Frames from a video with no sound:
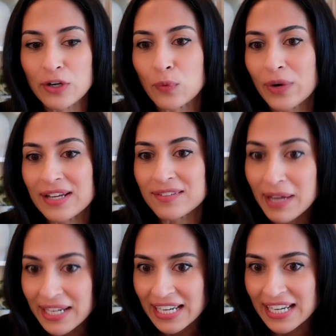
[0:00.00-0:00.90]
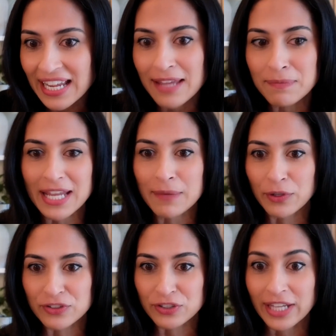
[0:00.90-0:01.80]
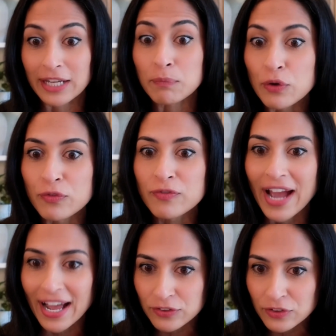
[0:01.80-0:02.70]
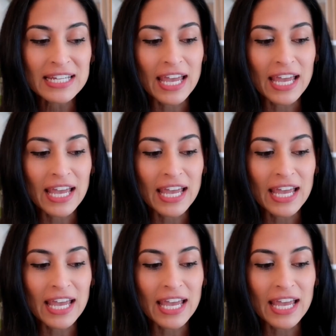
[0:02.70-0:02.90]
raise money and be able to like move faster.